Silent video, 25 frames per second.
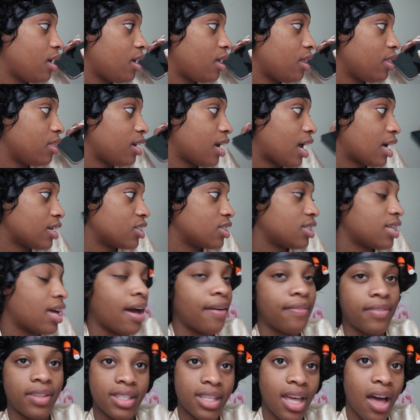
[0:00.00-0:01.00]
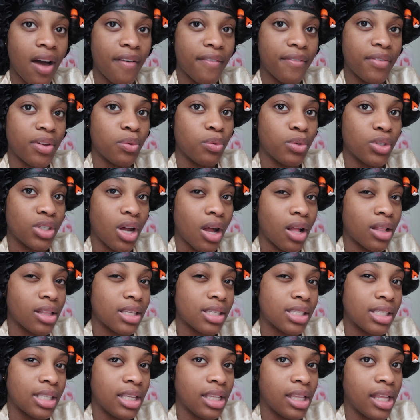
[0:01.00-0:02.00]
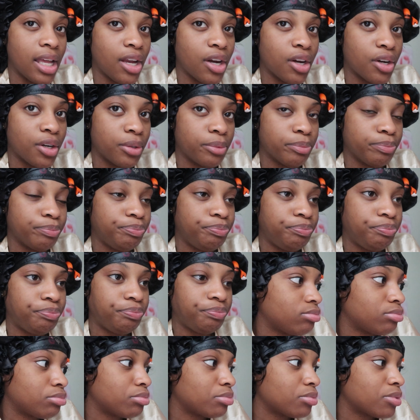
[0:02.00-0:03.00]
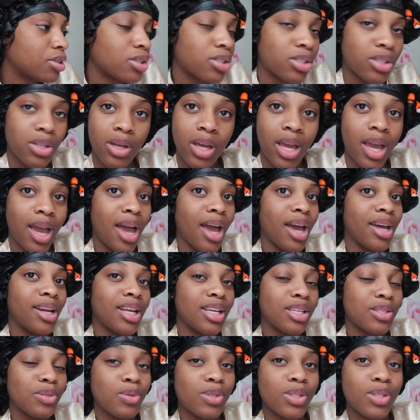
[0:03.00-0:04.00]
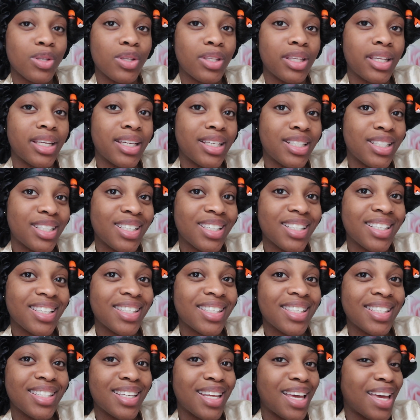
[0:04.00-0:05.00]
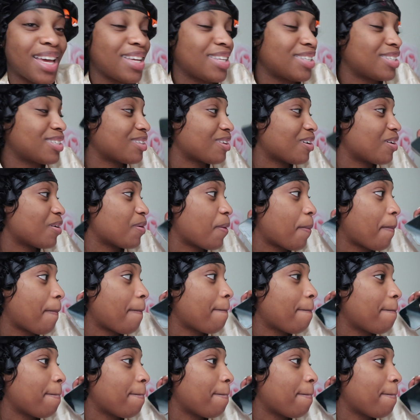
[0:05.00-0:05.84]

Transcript: And I just have this outfit, which y'all will see later. So yeah, that's what's on the agenda today. So